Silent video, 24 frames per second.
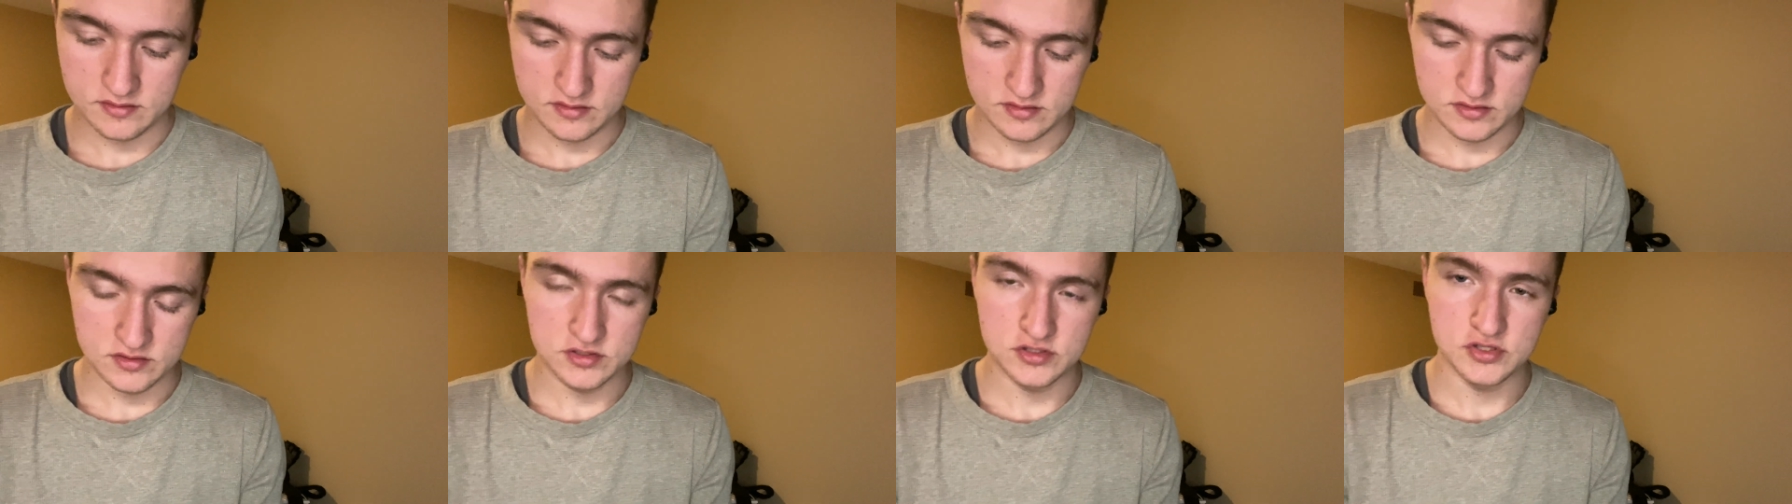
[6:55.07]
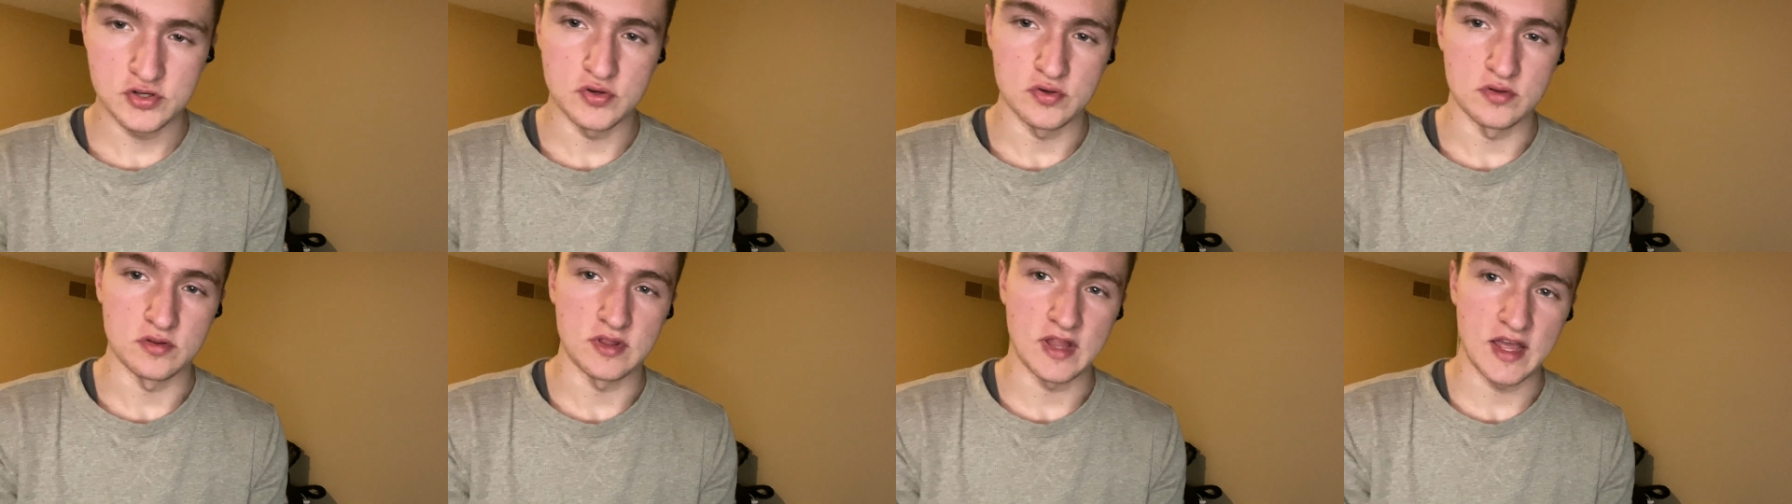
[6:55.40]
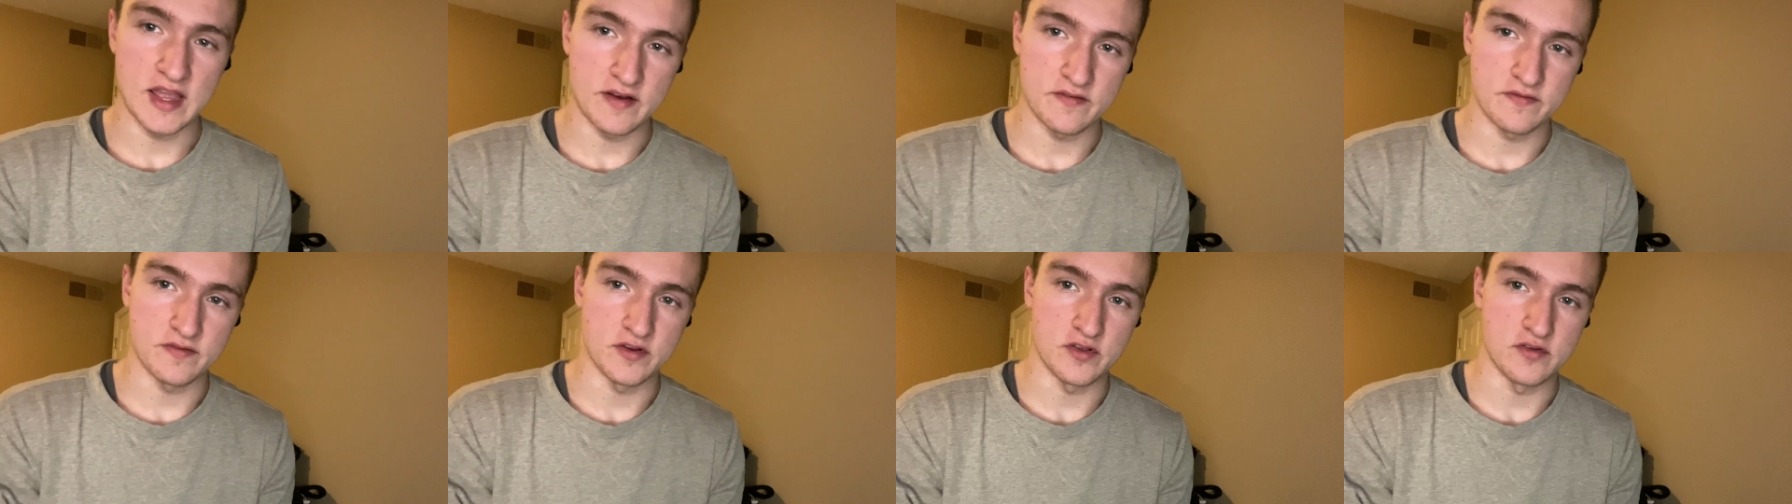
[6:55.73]
too
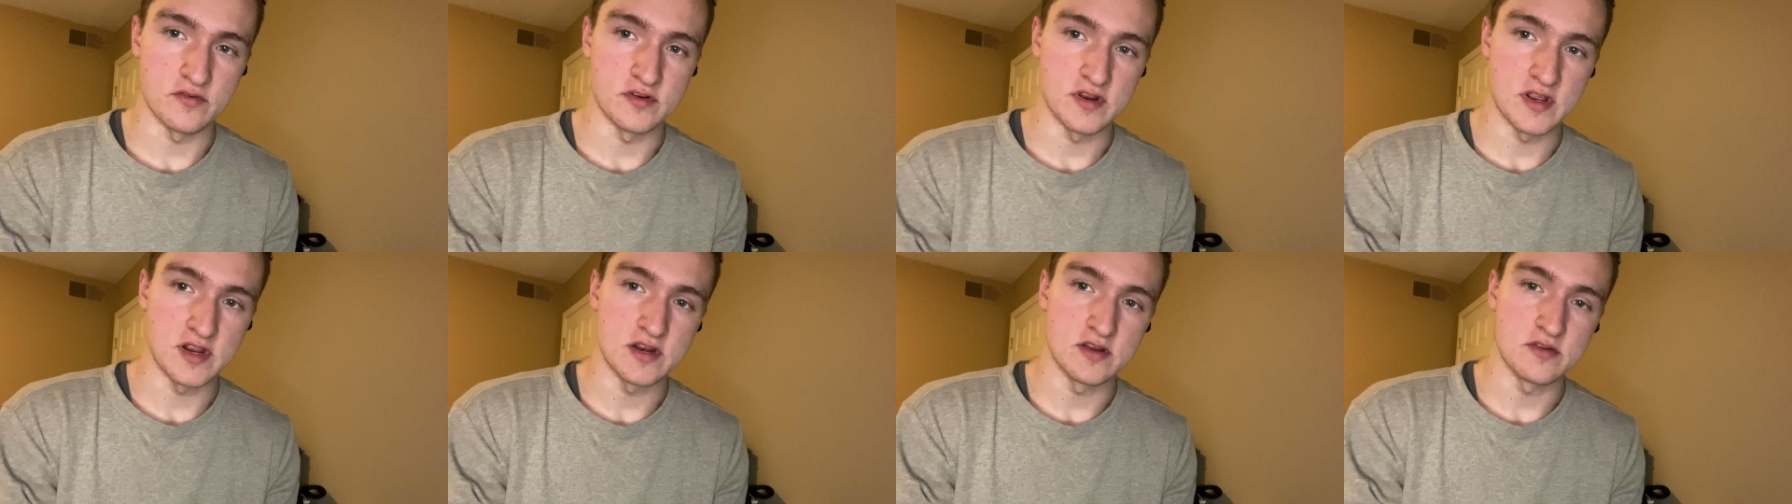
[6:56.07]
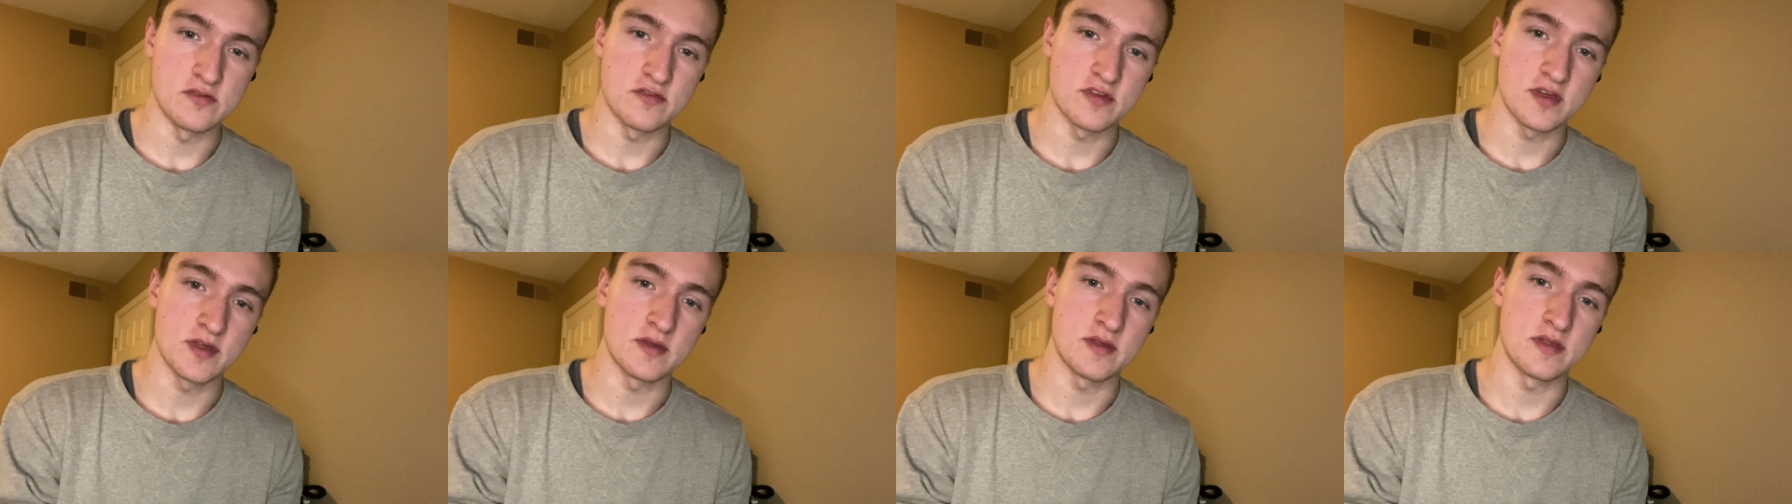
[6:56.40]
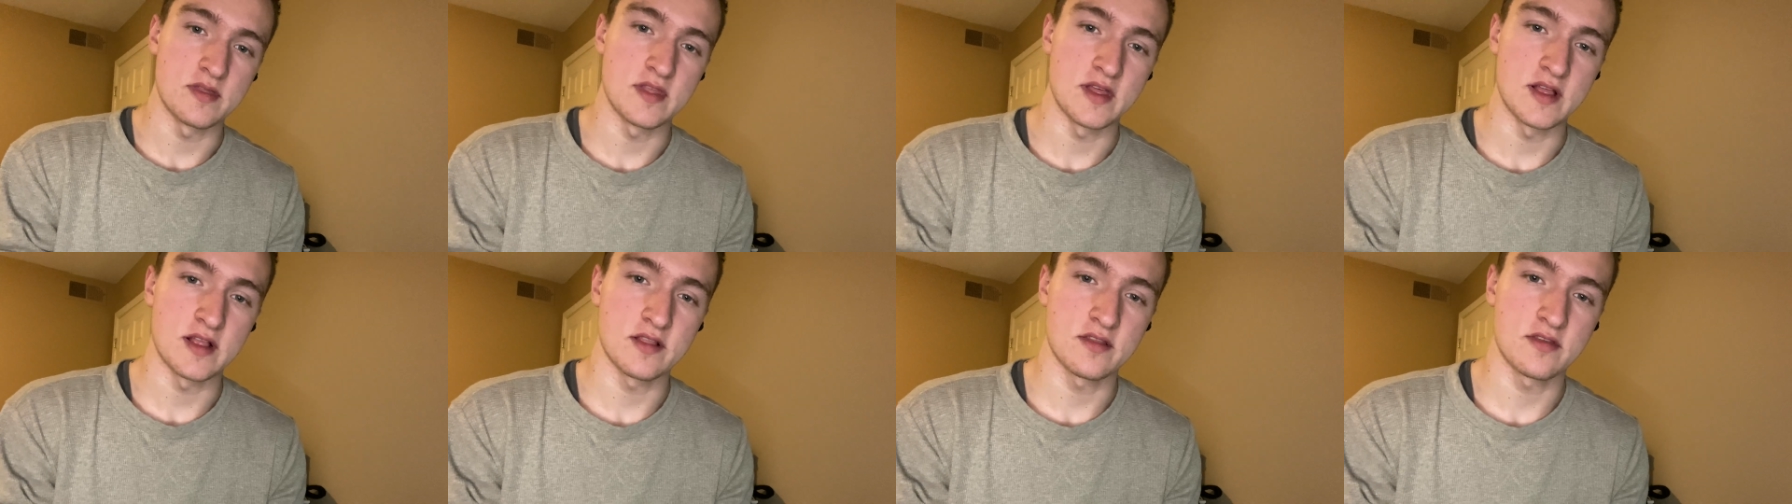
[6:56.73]
light for you. You need to do something
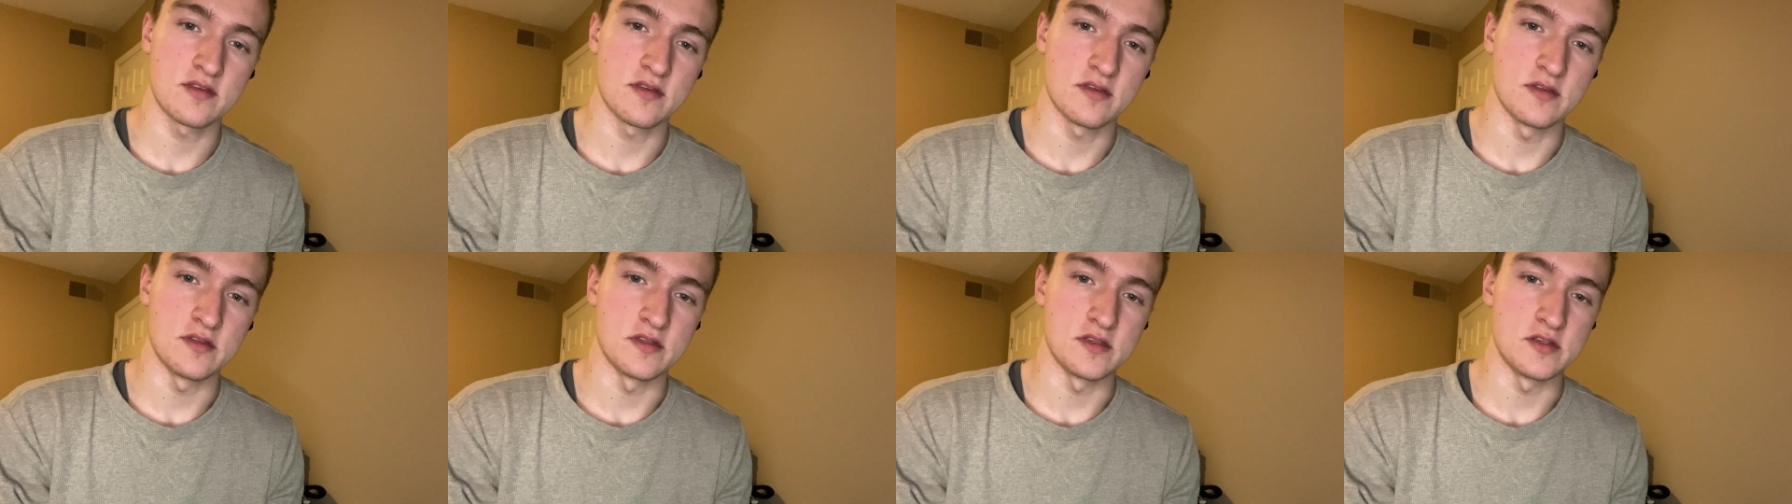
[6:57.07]
that